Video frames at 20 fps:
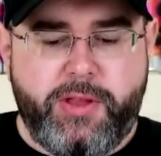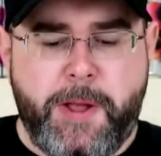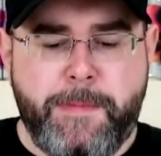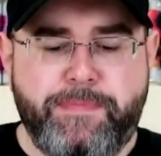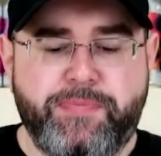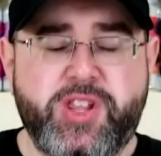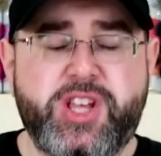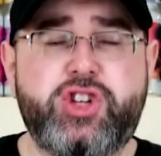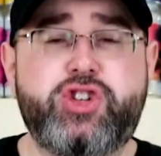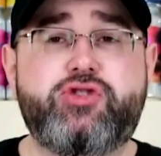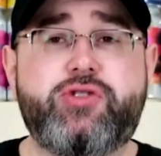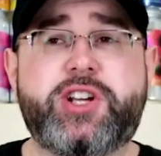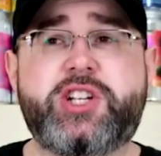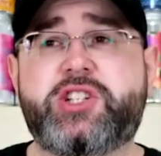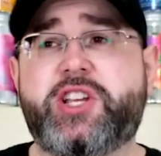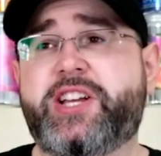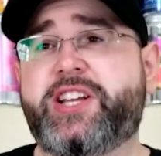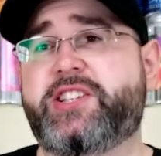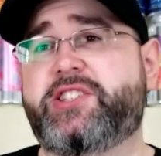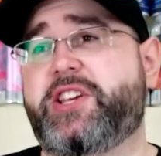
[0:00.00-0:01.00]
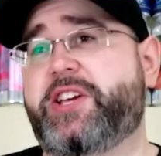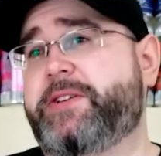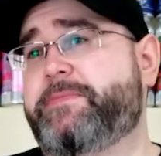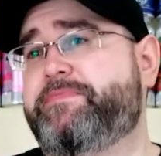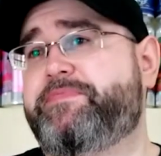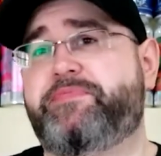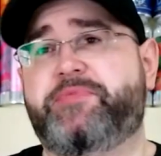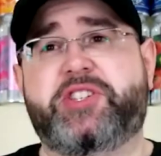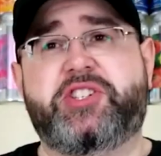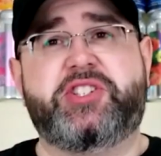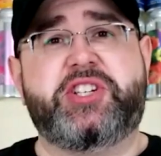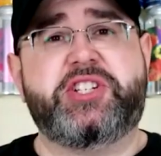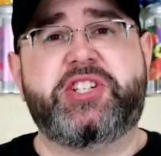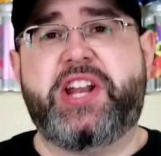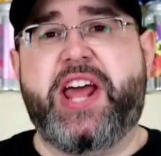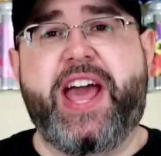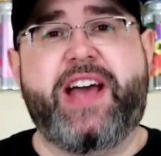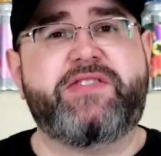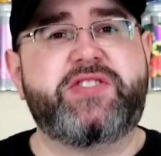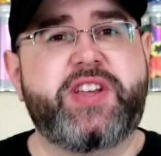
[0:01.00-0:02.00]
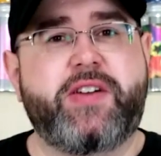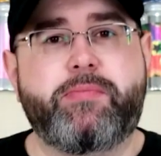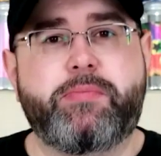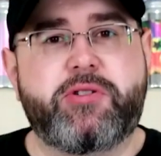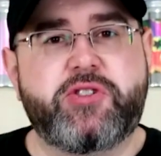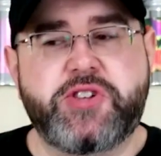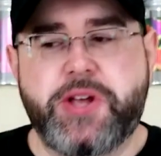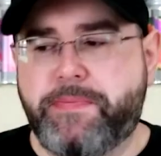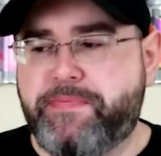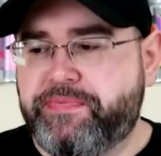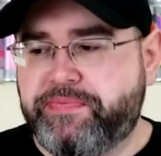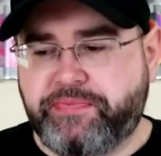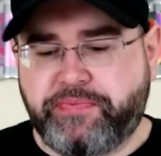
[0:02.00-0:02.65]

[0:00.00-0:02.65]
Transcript: This drink's like it's like 6.5%, 7%.